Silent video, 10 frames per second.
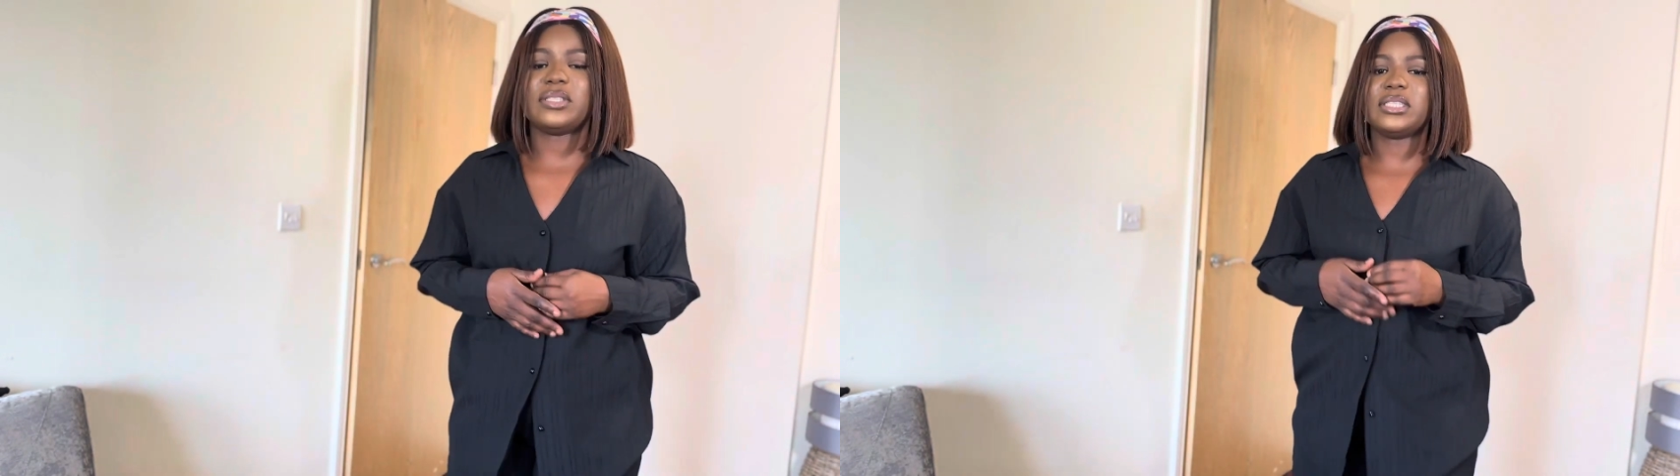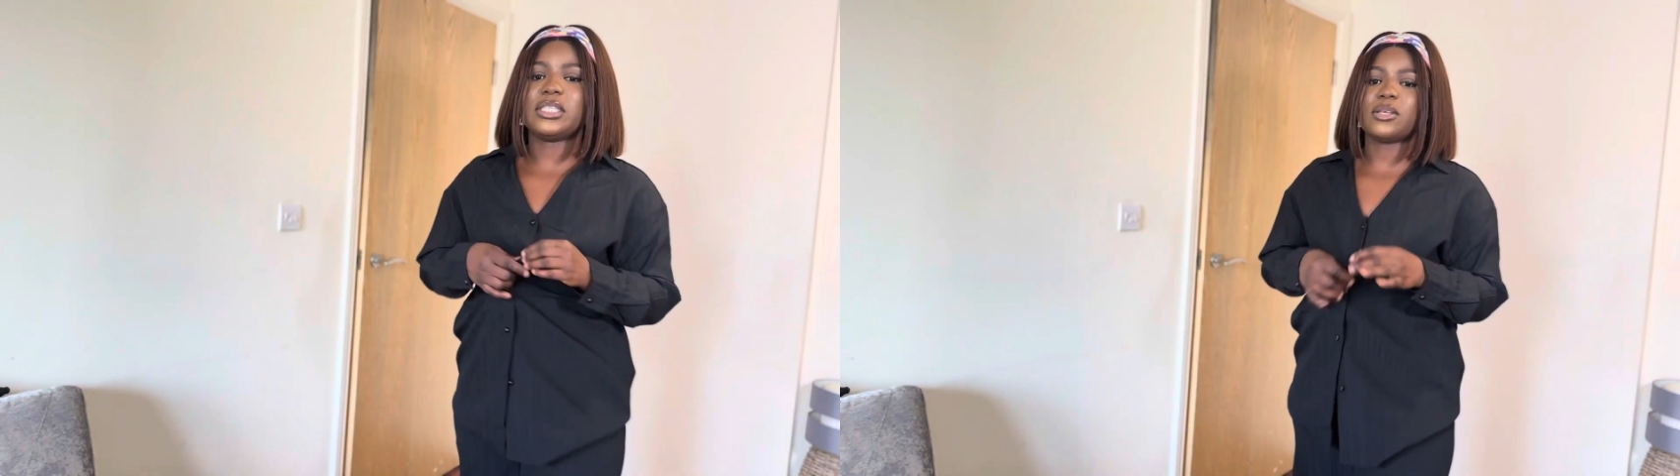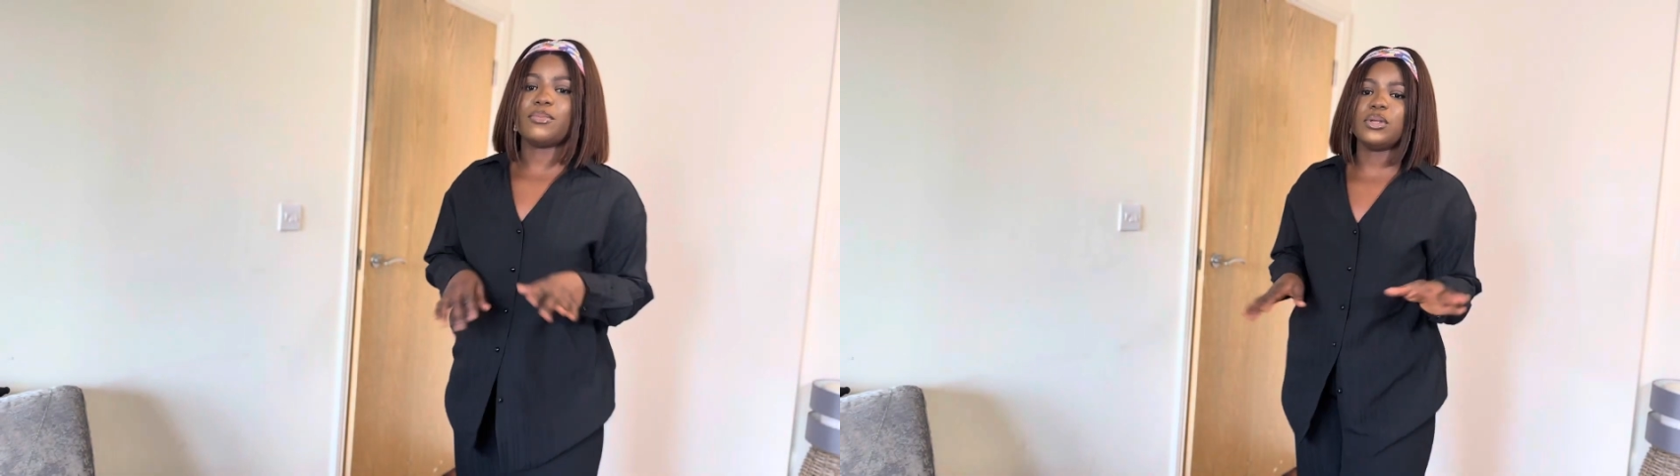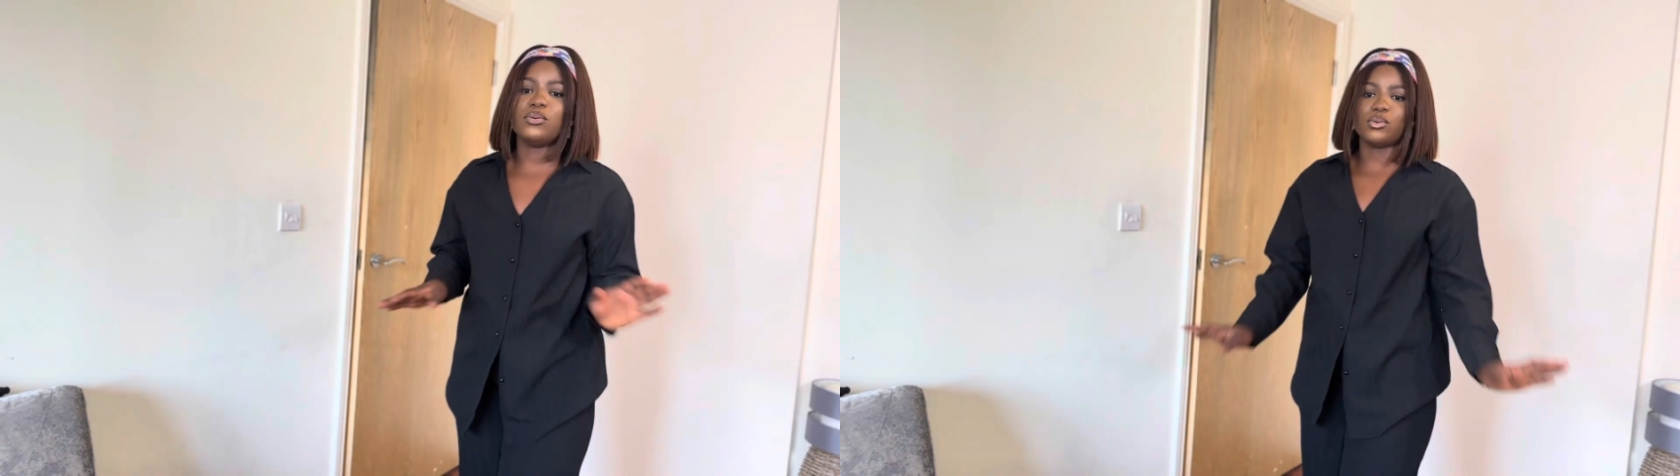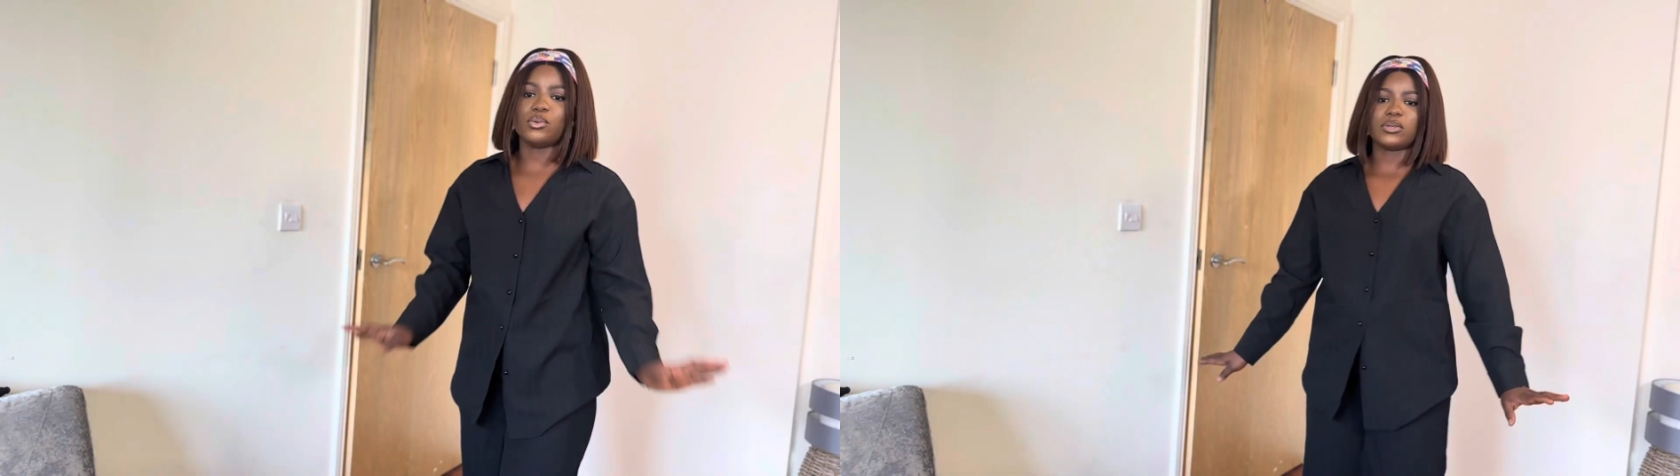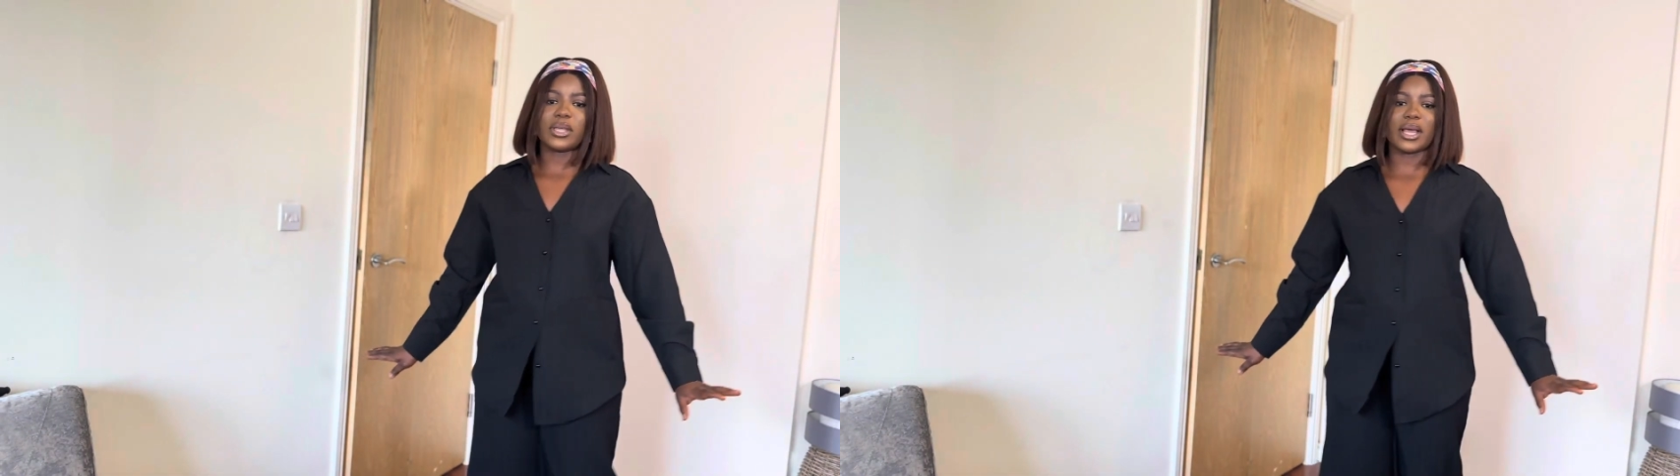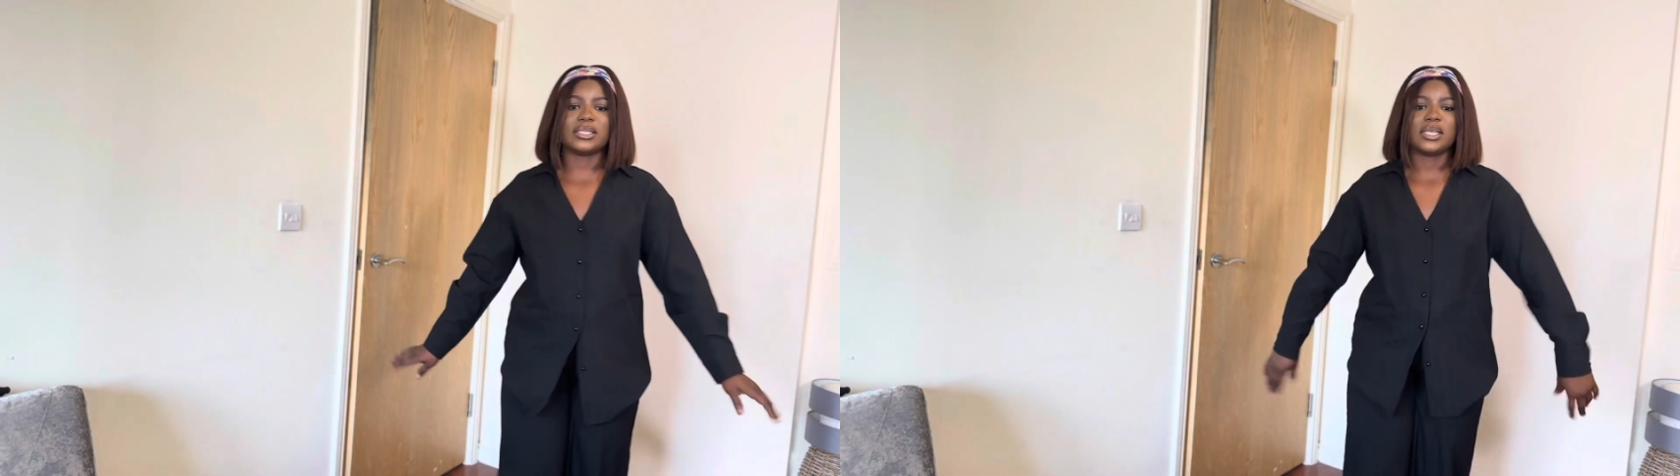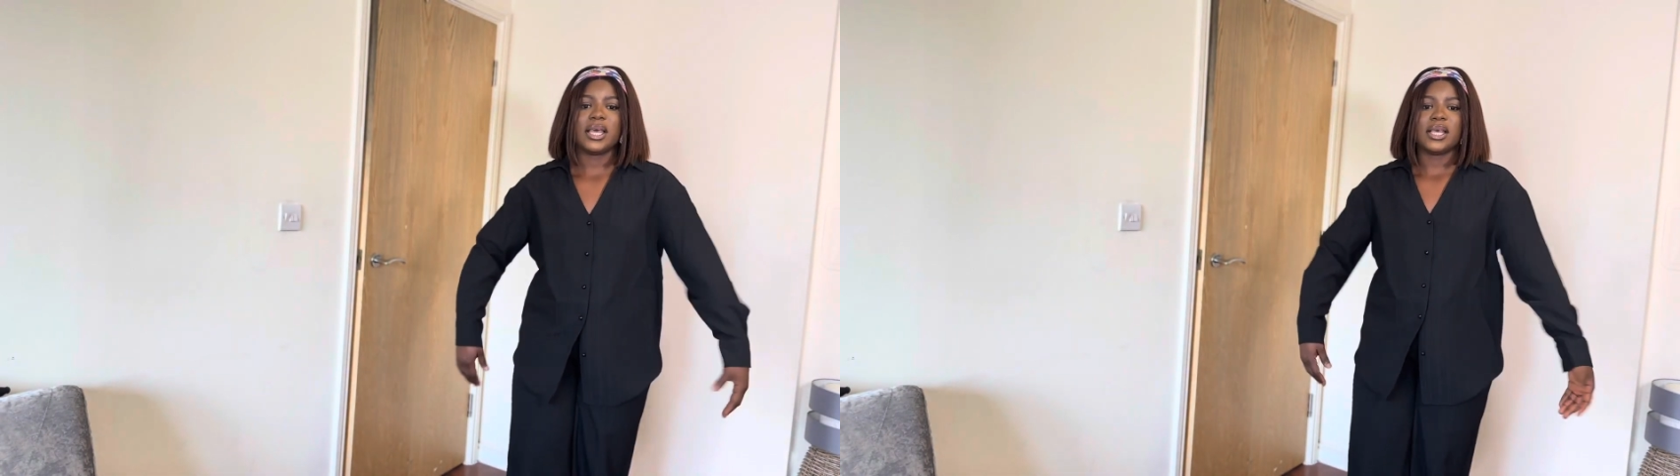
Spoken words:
Is this something you would want to get?